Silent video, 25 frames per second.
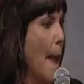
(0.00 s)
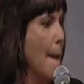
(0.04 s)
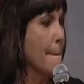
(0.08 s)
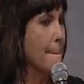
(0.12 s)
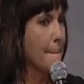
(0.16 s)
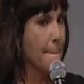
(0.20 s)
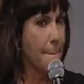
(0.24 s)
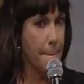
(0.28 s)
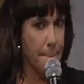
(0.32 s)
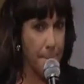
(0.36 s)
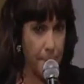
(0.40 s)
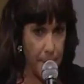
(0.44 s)

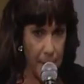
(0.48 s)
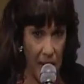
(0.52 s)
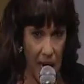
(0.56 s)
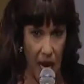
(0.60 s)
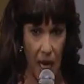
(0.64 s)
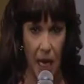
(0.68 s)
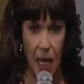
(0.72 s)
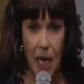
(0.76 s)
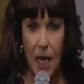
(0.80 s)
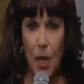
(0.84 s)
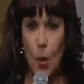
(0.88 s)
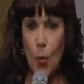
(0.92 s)

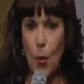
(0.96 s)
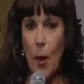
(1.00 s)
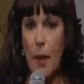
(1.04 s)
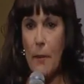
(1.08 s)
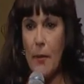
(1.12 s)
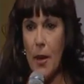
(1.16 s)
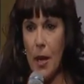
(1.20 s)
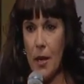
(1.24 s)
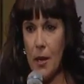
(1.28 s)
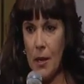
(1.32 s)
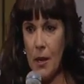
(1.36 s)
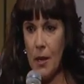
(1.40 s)
many
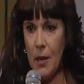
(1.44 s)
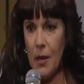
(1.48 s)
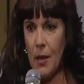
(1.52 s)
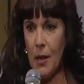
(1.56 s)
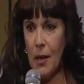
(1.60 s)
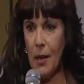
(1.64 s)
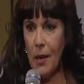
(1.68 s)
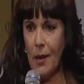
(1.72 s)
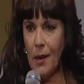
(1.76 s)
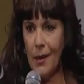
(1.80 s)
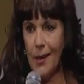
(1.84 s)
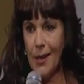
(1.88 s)
women
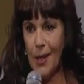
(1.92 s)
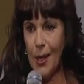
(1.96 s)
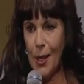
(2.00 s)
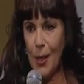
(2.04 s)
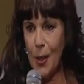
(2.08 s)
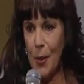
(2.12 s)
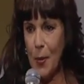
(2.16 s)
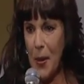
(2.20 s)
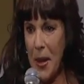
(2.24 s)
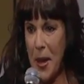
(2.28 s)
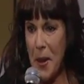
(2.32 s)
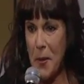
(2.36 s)

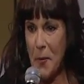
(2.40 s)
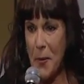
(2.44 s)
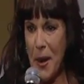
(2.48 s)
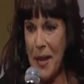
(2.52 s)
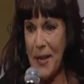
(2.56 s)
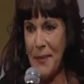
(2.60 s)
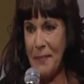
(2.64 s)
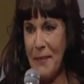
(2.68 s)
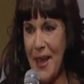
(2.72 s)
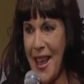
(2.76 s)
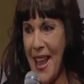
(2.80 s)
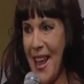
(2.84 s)
to our
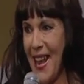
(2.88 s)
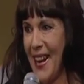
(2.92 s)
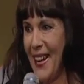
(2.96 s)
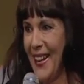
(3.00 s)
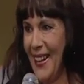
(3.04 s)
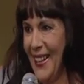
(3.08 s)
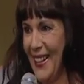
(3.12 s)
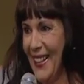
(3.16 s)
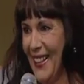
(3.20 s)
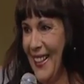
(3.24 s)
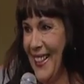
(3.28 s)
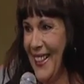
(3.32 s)
one
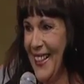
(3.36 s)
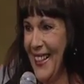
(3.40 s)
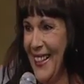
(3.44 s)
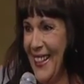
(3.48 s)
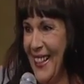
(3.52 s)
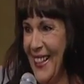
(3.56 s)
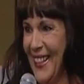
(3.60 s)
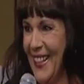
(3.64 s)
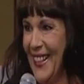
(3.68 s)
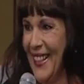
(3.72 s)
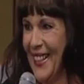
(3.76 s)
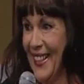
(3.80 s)
man.
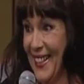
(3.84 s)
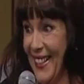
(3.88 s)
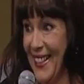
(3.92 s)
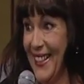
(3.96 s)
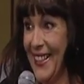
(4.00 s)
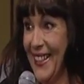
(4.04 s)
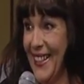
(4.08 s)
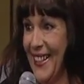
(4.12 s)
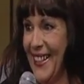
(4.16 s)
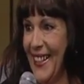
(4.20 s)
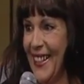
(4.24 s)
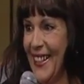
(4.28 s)

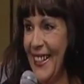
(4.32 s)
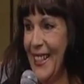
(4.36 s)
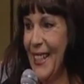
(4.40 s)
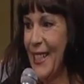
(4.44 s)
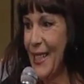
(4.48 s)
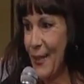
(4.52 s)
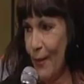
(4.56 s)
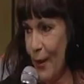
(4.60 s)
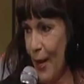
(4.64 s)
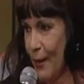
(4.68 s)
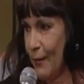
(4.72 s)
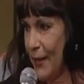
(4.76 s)

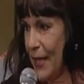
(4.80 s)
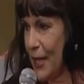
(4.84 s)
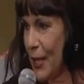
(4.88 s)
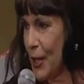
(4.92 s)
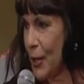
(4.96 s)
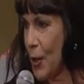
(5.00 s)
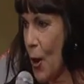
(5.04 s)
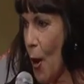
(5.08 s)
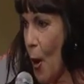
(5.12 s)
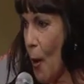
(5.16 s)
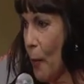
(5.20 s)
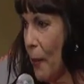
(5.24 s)
That's why we
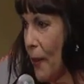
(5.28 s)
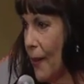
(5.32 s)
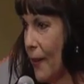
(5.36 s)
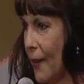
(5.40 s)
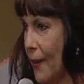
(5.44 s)
shop.